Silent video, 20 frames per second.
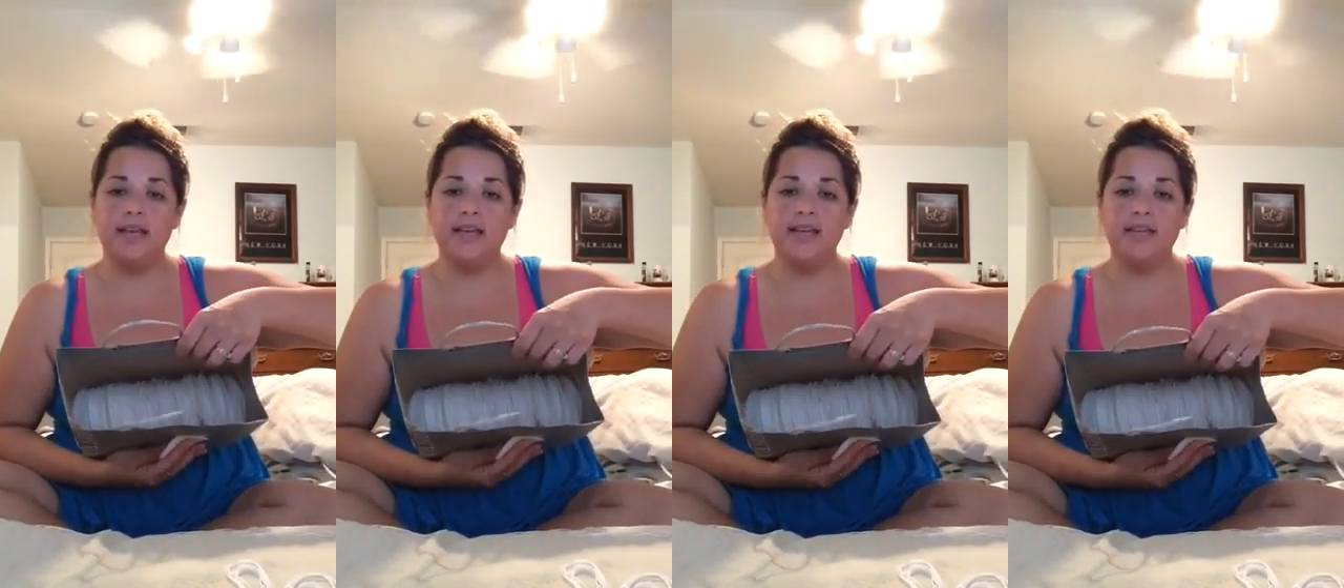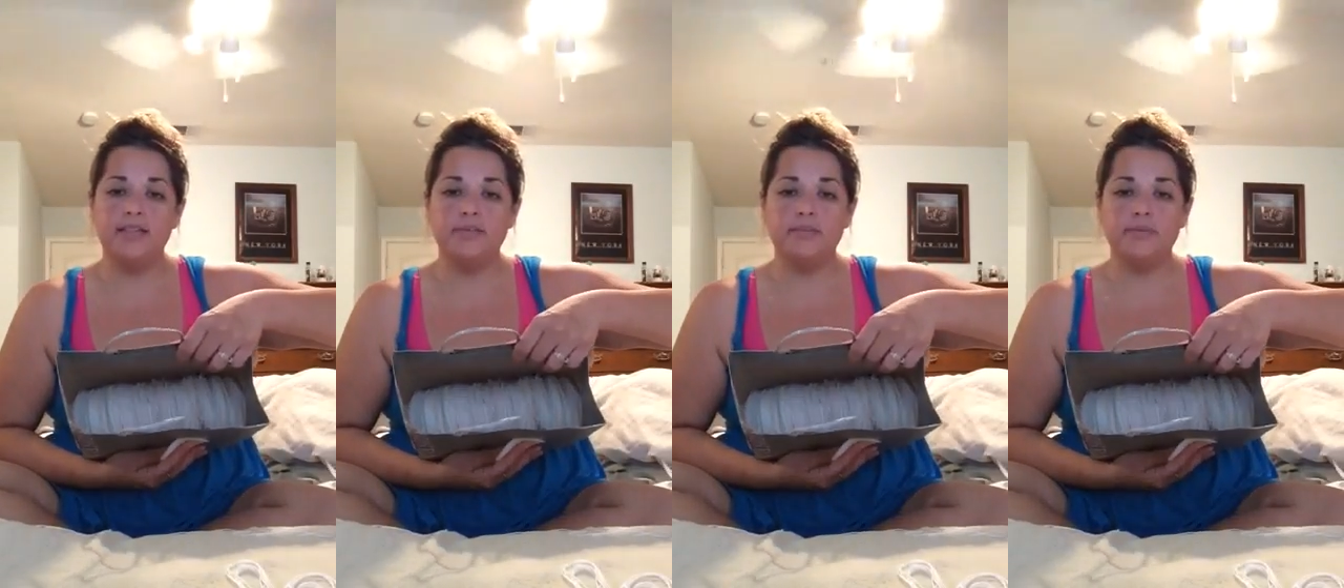
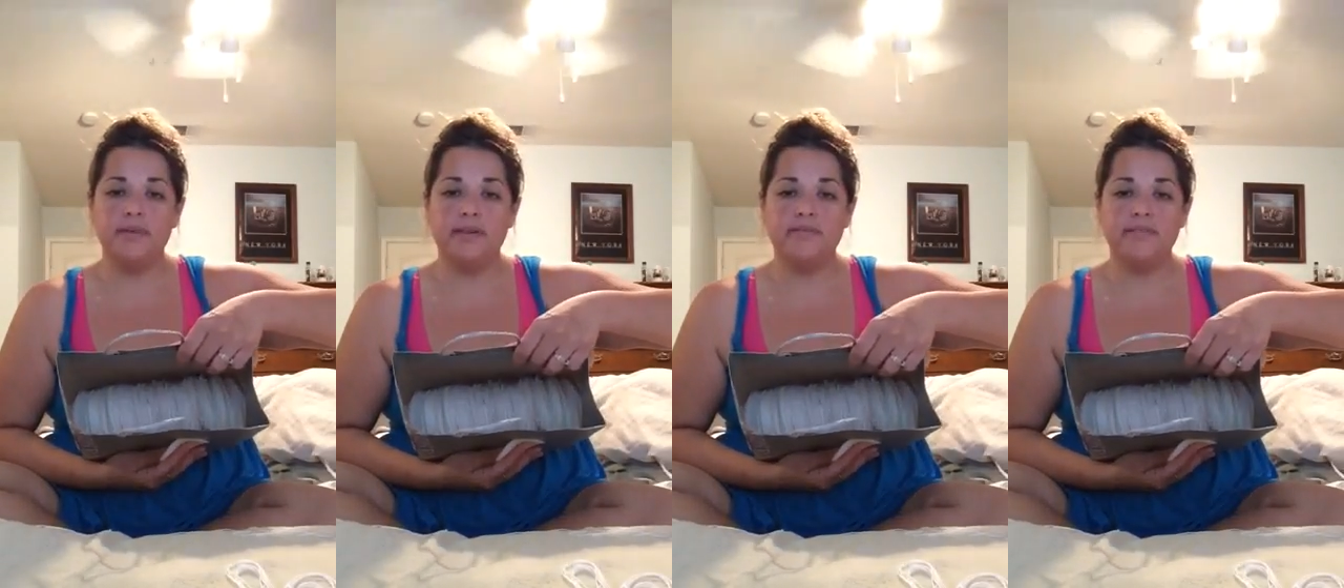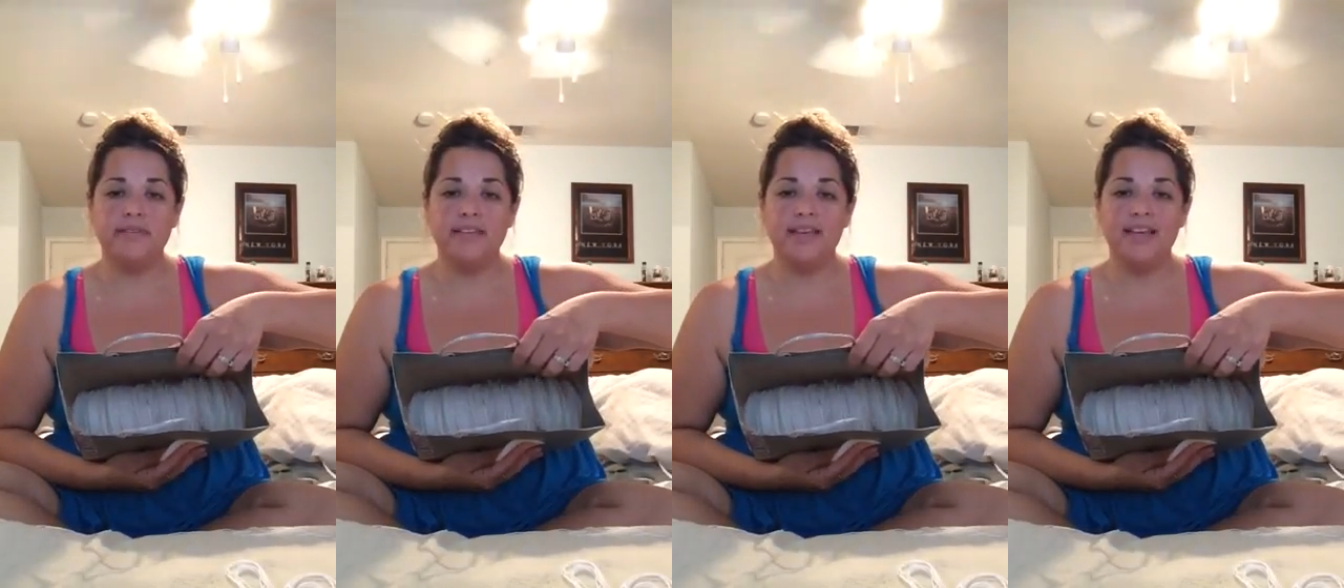it's
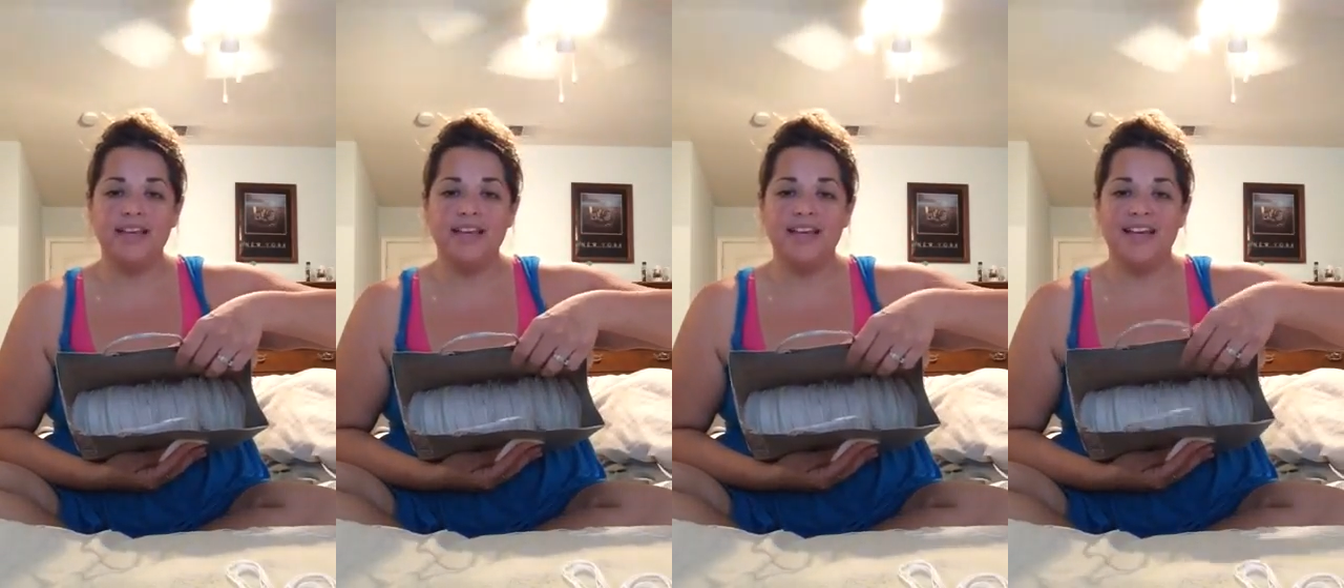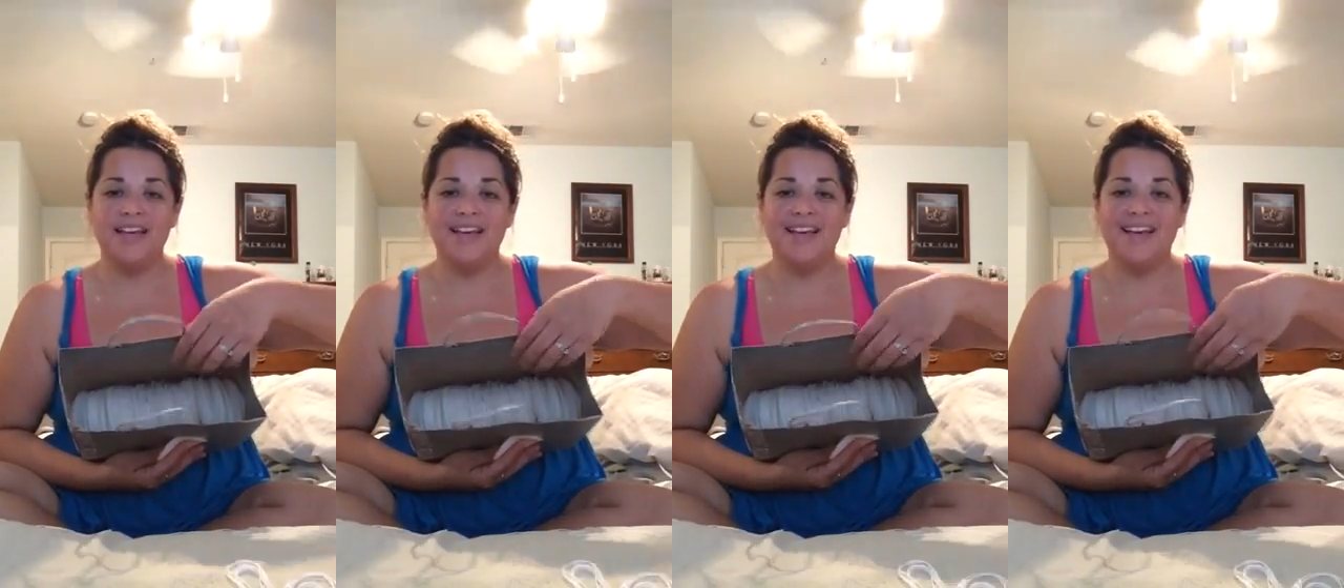
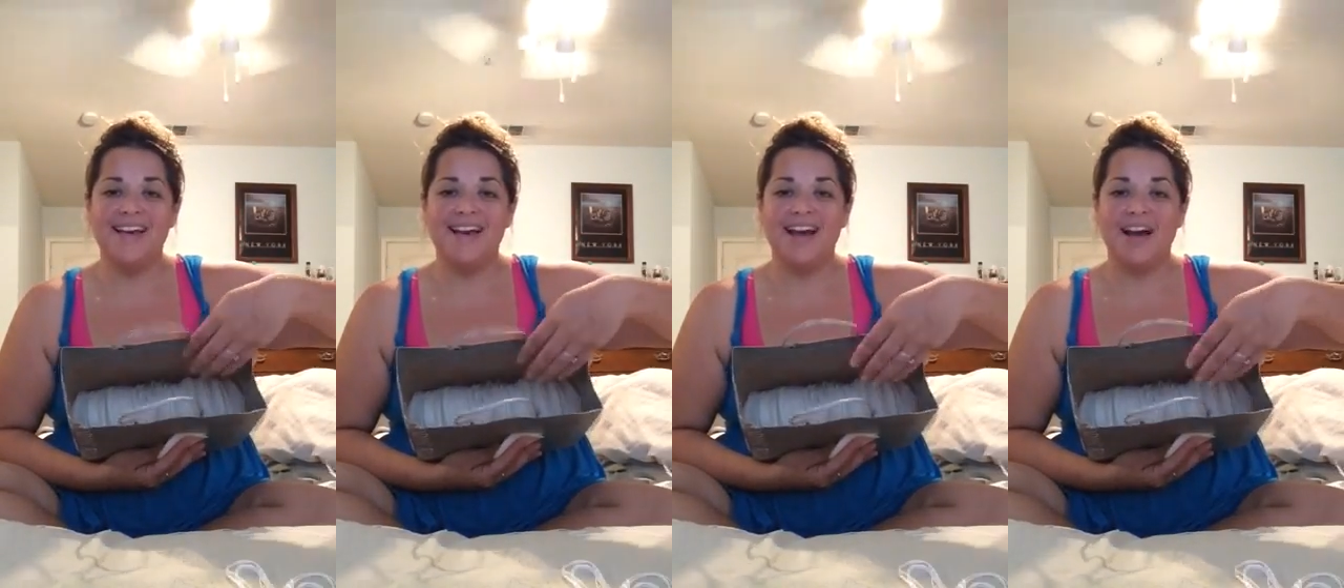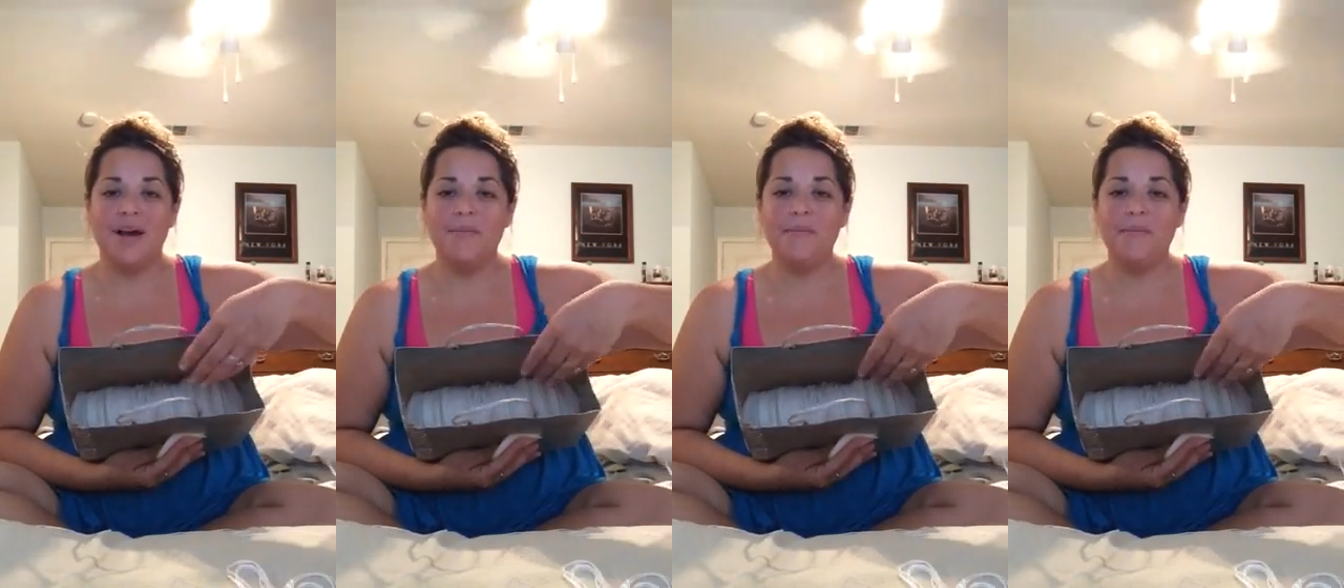roughly
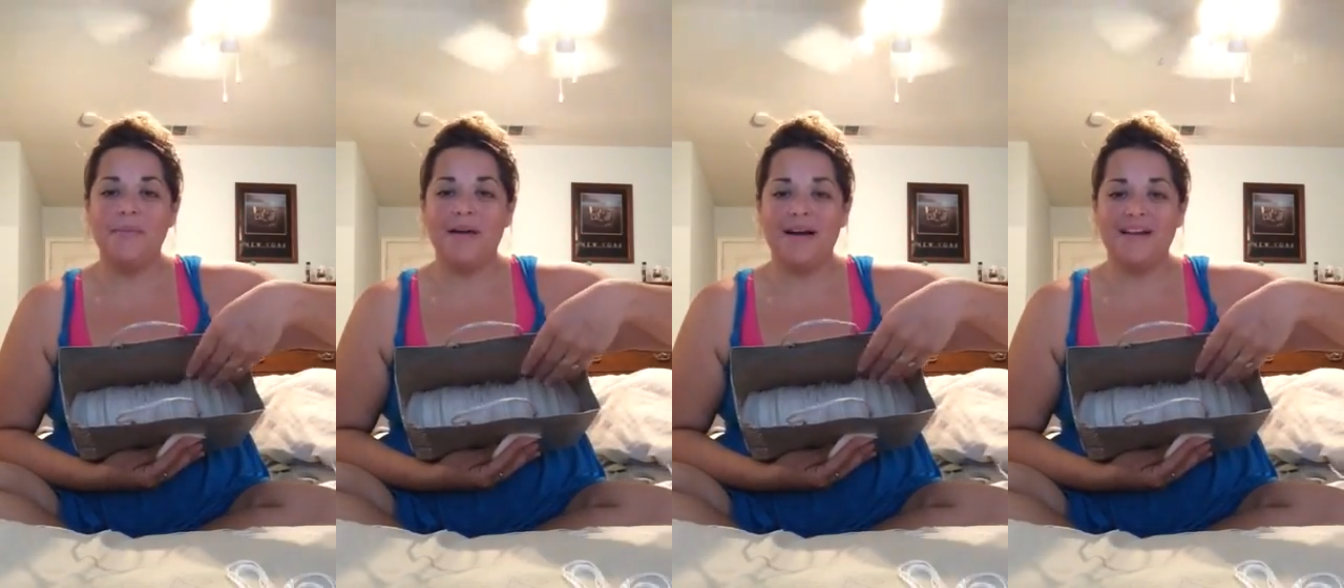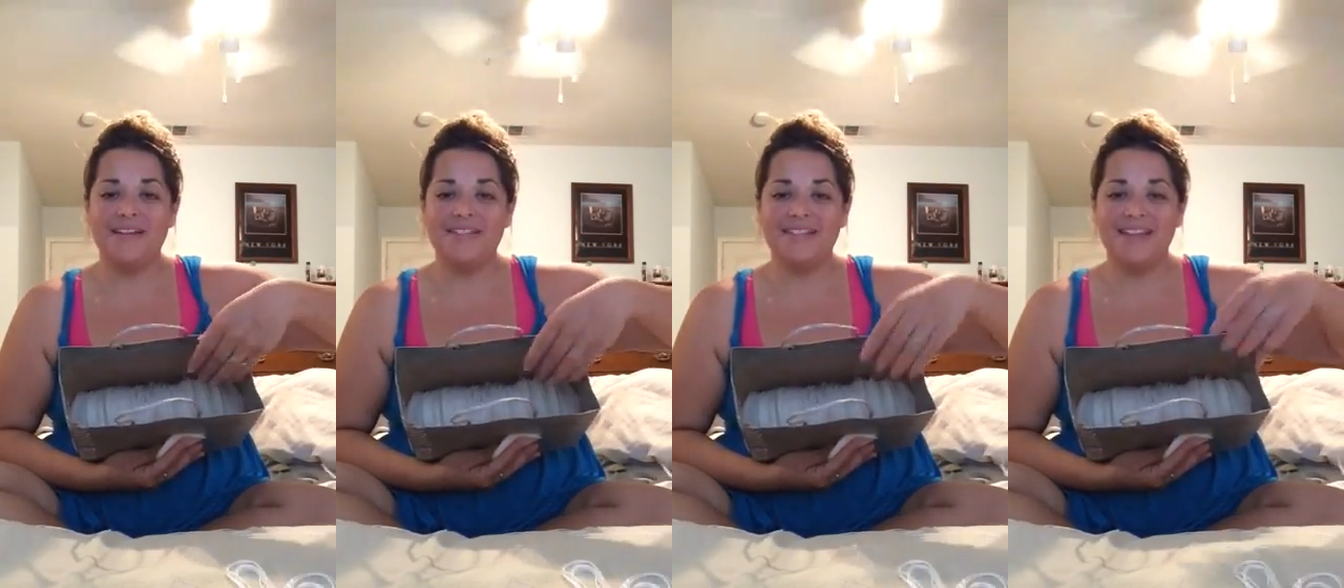a
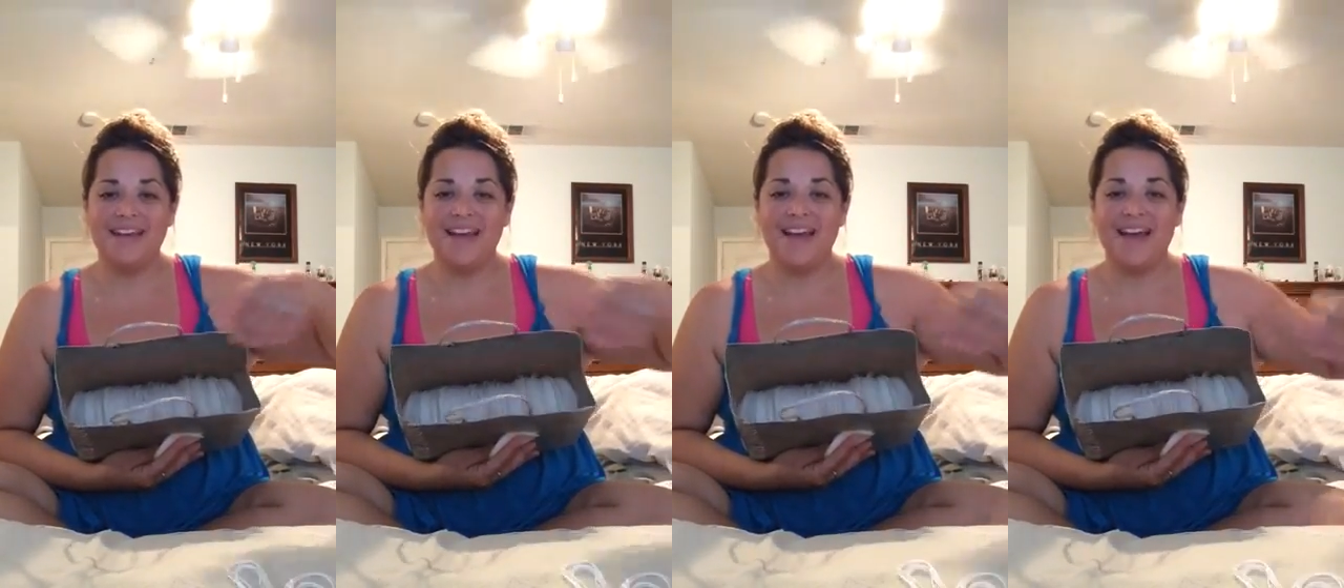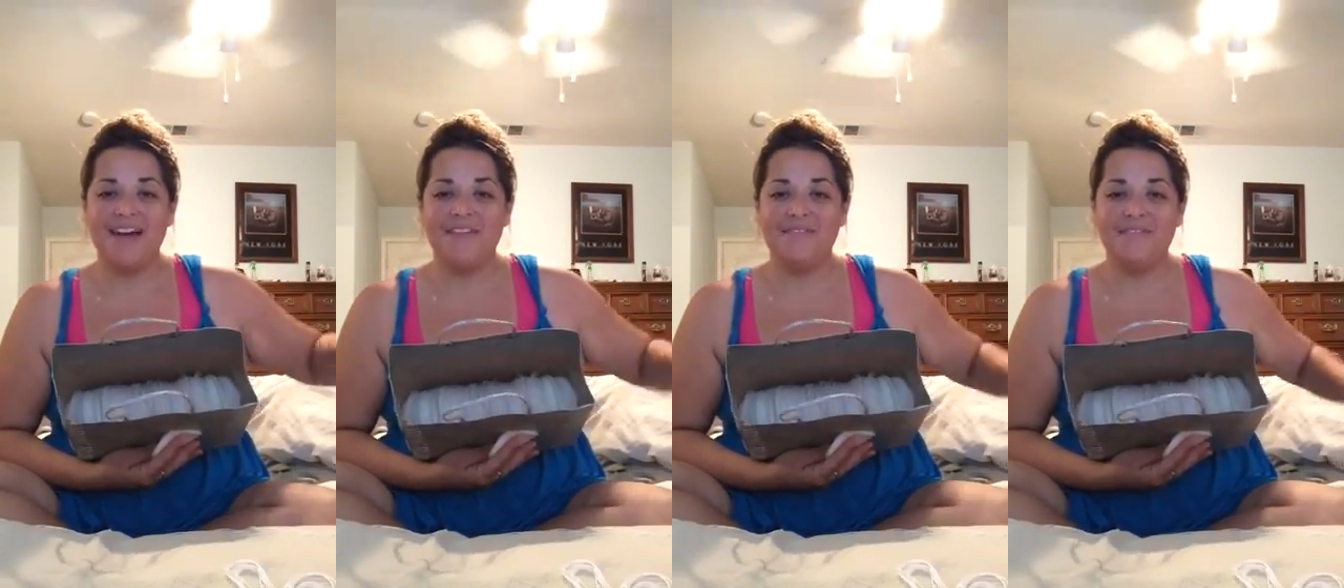box and a
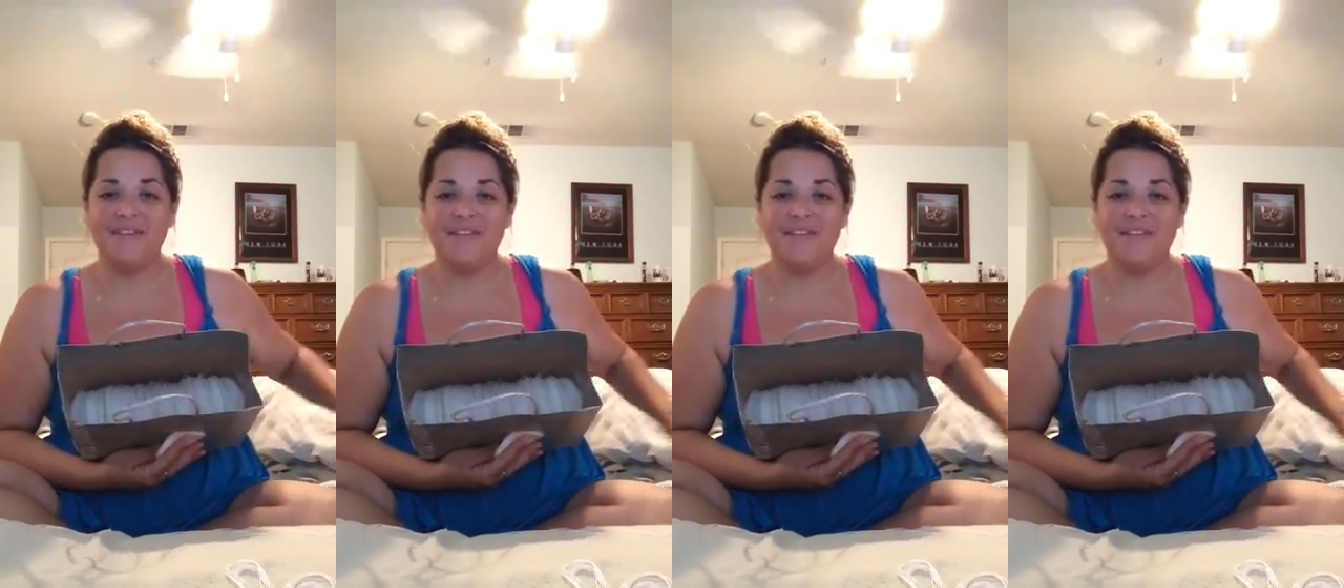half